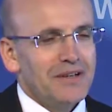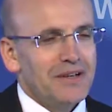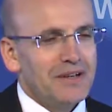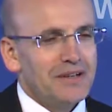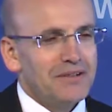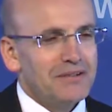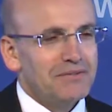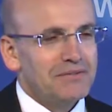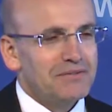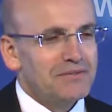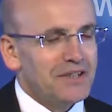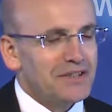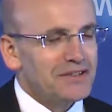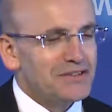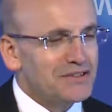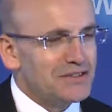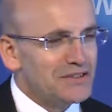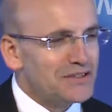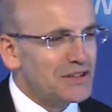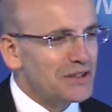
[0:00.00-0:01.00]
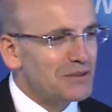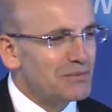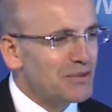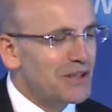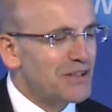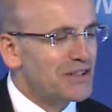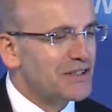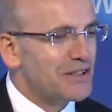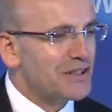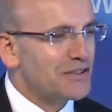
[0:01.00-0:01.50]
And doesn't seem
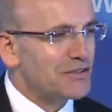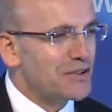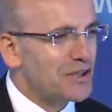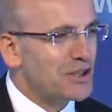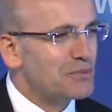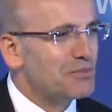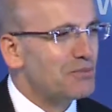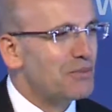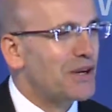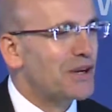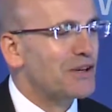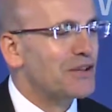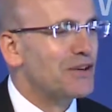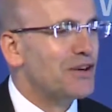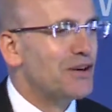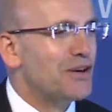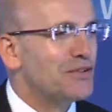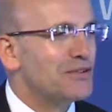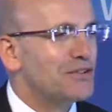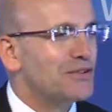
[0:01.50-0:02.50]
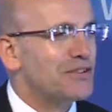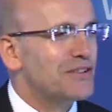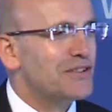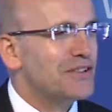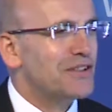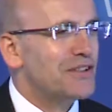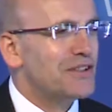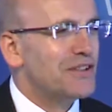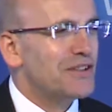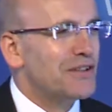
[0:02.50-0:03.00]
like a great background
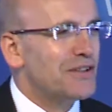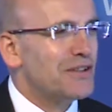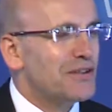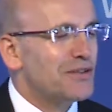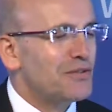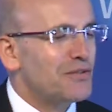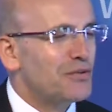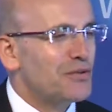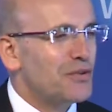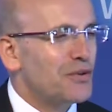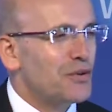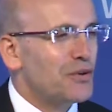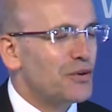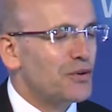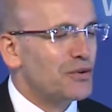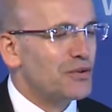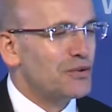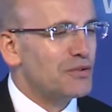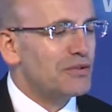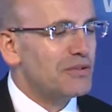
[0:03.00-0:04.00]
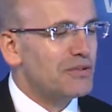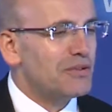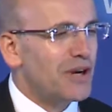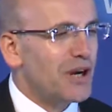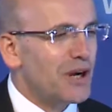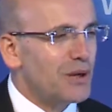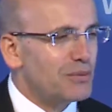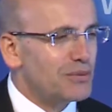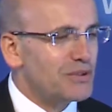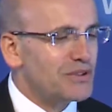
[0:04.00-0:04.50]
for,
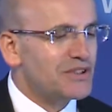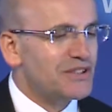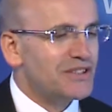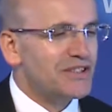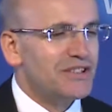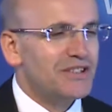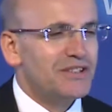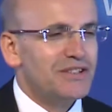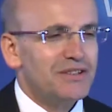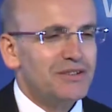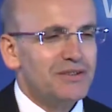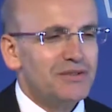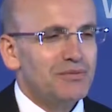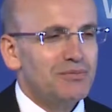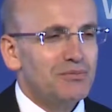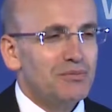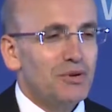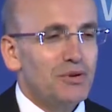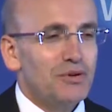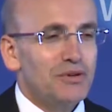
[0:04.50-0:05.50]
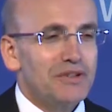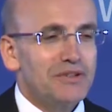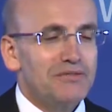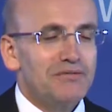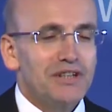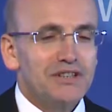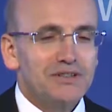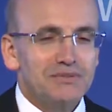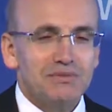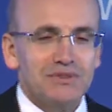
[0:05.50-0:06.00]
obviously, more
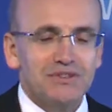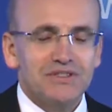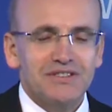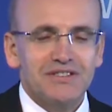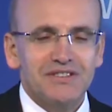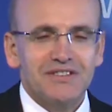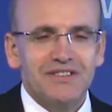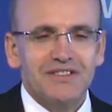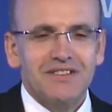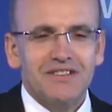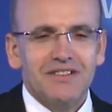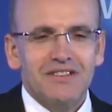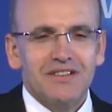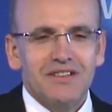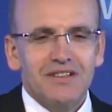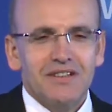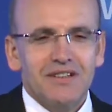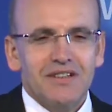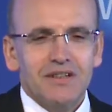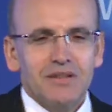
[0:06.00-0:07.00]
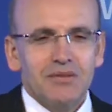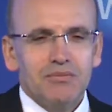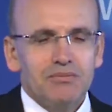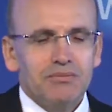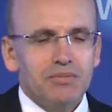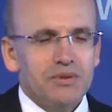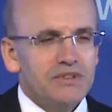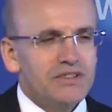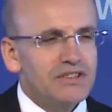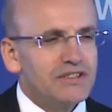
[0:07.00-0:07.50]
investments.
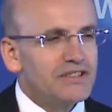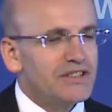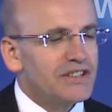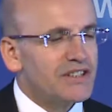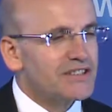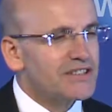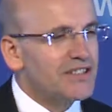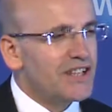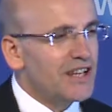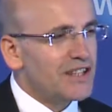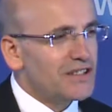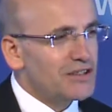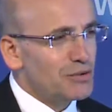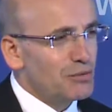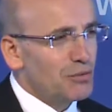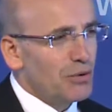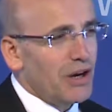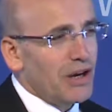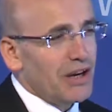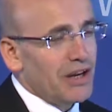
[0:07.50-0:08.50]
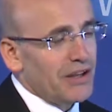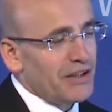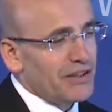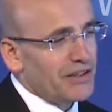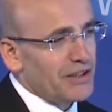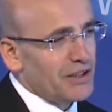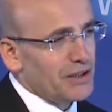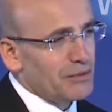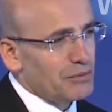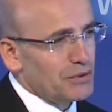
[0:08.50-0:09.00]
But this is exactly why I
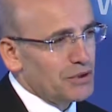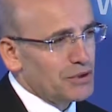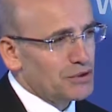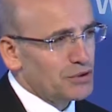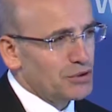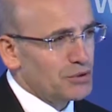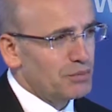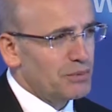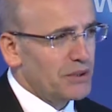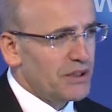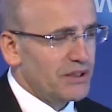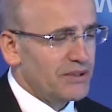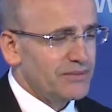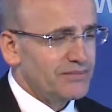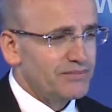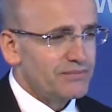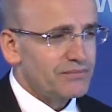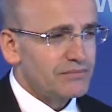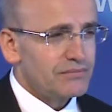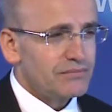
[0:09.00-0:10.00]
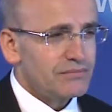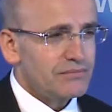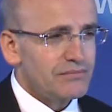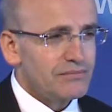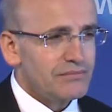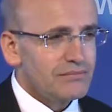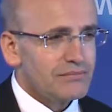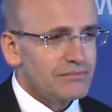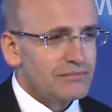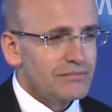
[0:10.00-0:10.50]
think we should be
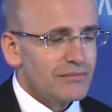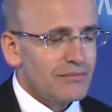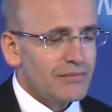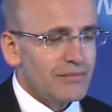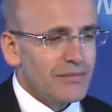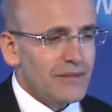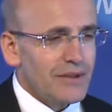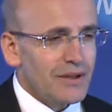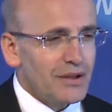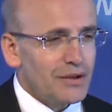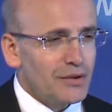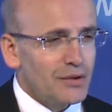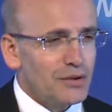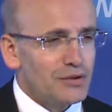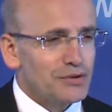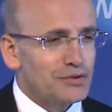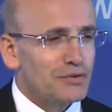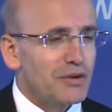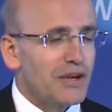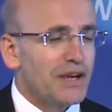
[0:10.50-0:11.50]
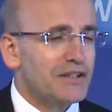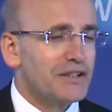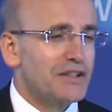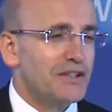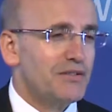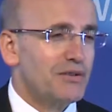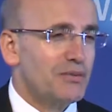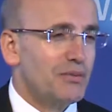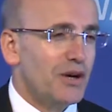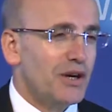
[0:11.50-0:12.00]

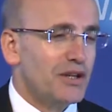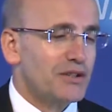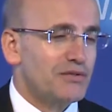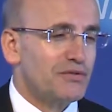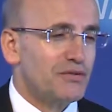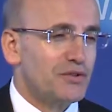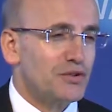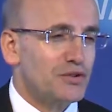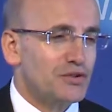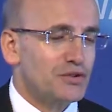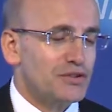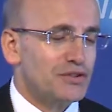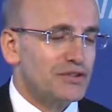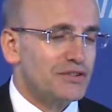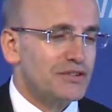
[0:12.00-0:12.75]
constructive about future.